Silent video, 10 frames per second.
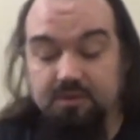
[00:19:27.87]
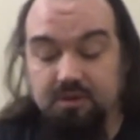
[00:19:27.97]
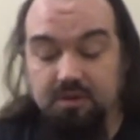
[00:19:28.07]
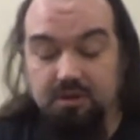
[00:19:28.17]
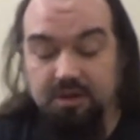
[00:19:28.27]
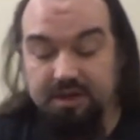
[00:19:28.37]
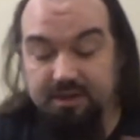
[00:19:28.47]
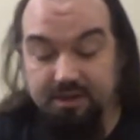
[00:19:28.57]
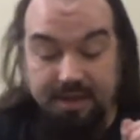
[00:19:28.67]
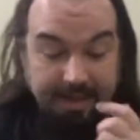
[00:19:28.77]
her
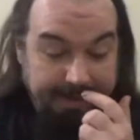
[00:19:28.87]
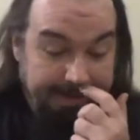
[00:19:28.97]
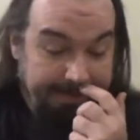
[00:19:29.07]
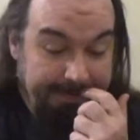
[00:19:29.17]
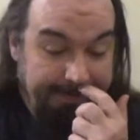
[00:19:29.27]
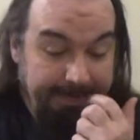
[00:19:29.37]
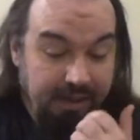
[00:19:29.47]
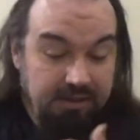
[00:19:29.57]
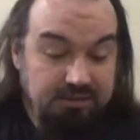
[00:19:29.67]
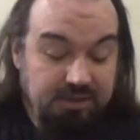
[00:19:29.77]
and
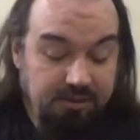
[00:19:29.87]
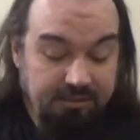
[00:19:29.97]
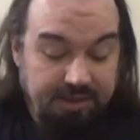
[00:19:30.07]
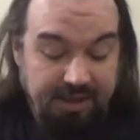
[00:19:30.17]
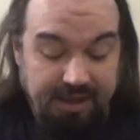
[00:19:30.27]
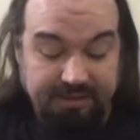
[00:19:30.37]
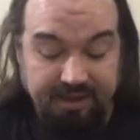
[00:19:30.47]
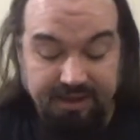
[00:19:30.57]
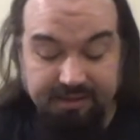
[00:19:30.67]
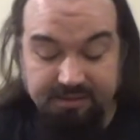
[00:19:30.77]
Null go
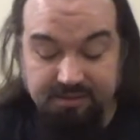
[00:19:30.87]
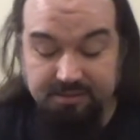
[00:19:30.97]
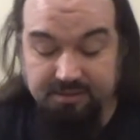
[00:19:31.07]
head-to-head,